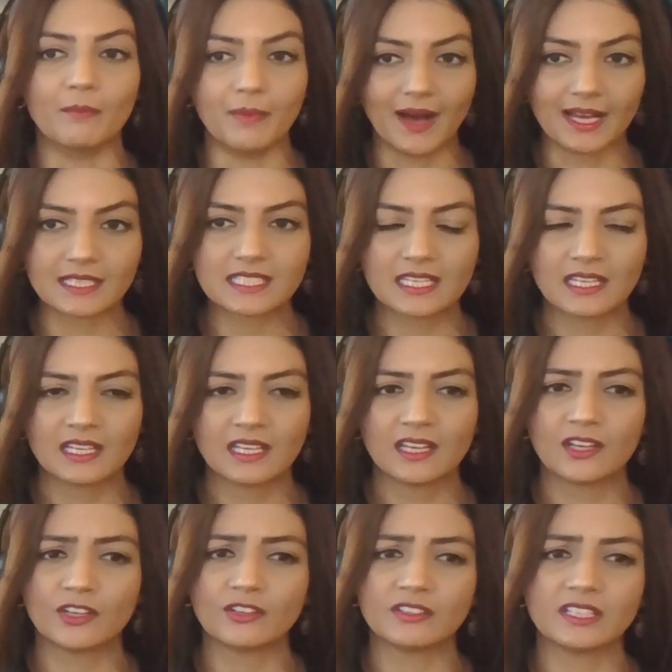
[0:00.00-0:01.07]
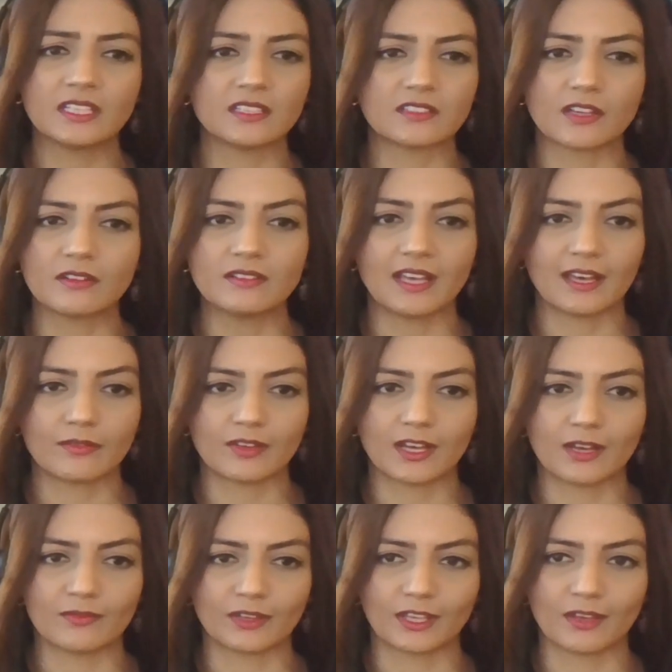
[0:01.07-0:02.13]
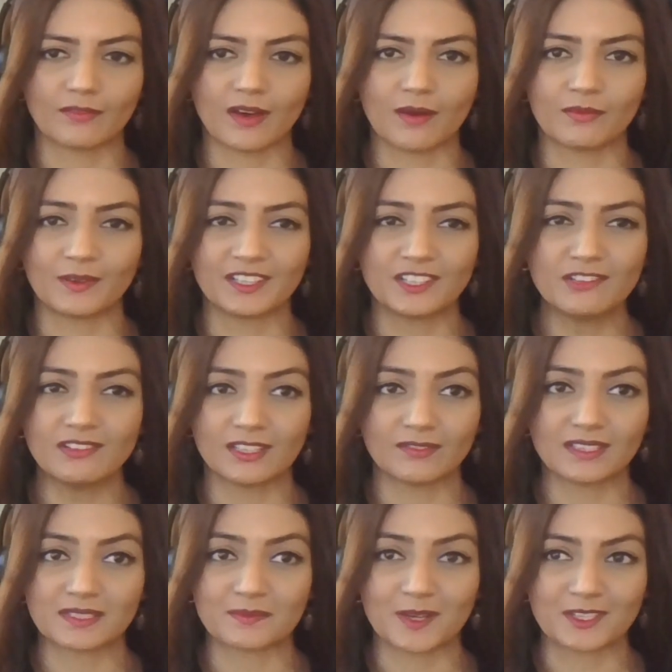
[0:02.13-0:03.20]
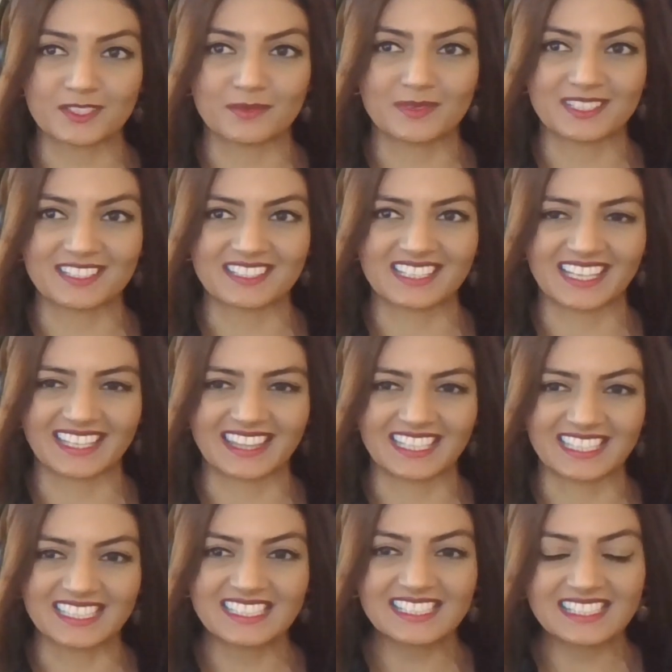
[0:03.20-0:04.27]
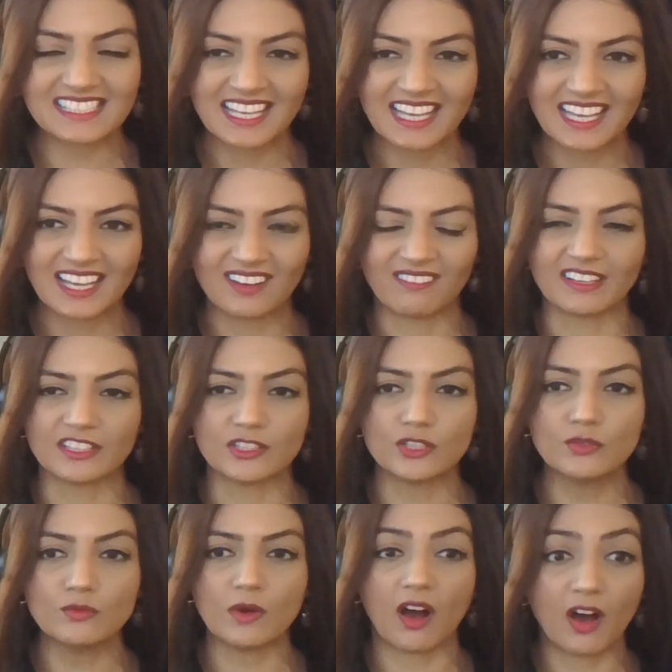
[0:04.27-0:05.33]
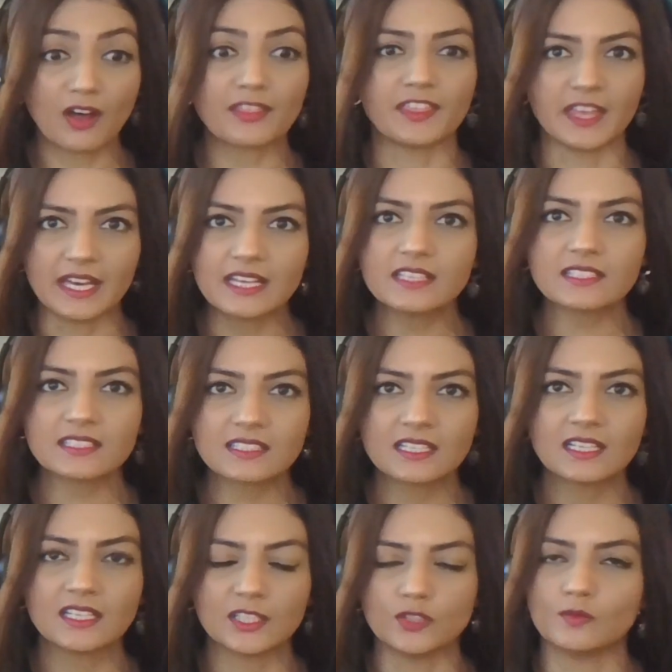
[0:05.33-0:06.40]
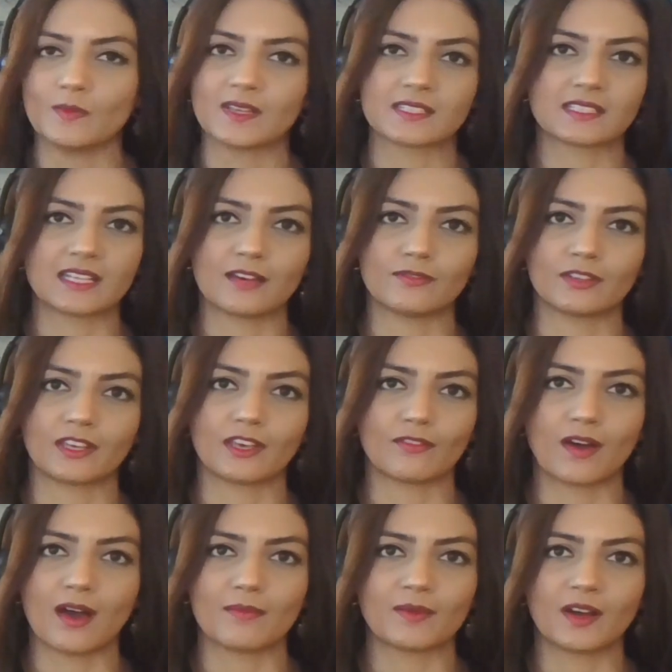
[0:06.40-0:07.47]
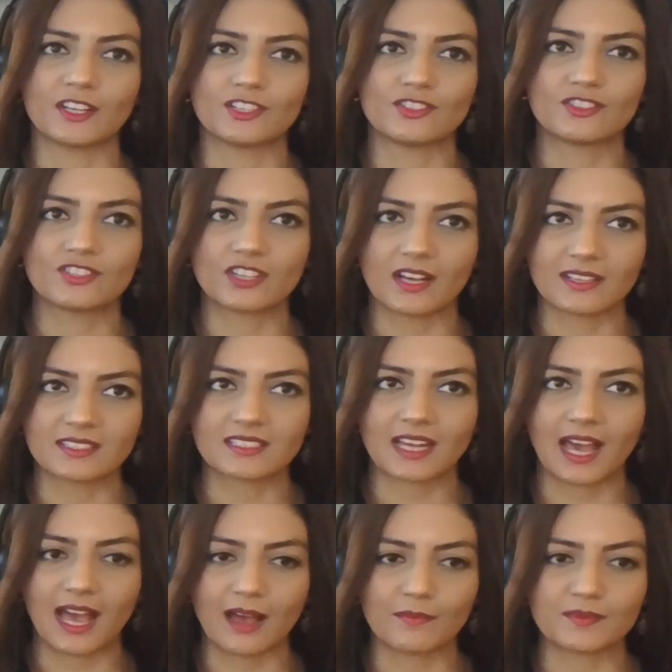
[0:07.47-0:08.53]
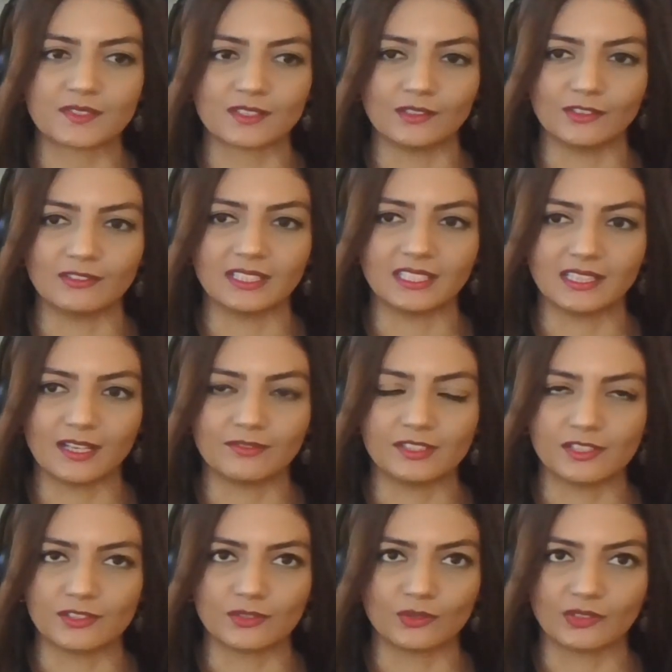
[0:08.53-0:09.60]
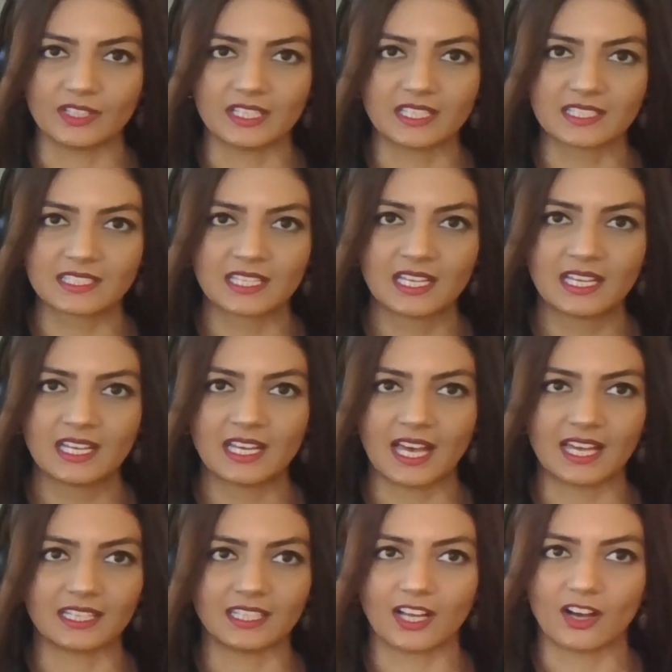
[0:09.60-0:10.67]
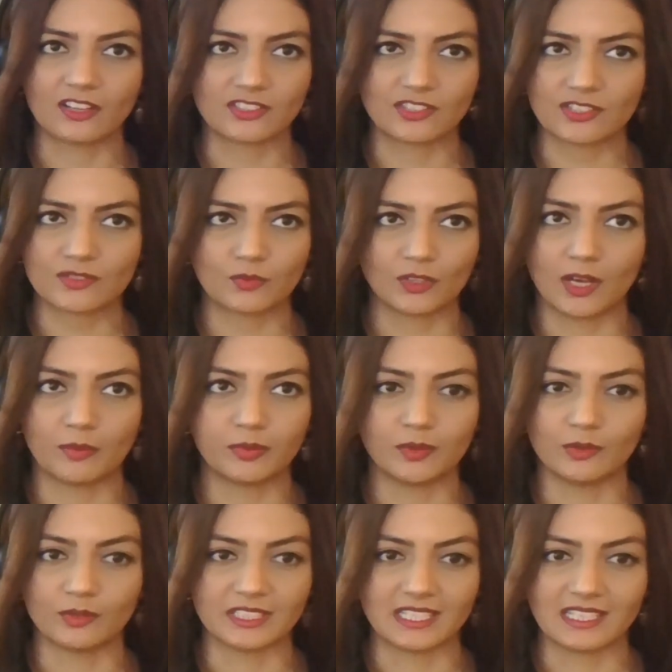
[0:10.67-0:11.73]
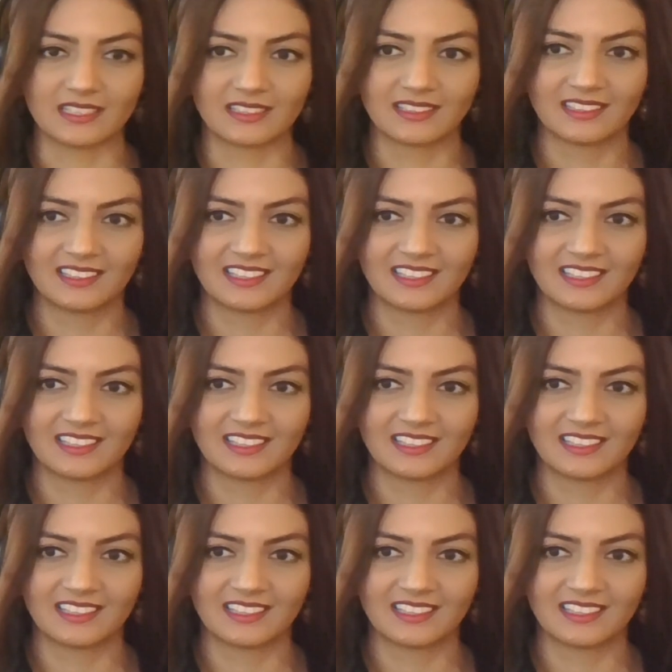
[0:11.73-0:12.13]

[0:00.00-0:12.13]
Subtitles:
But HOONY, don't ever give up. When you give us masterpieces like this, when you are this, you mustn't ever give up. I just absolutely love and adore this, and I just want to applaud it.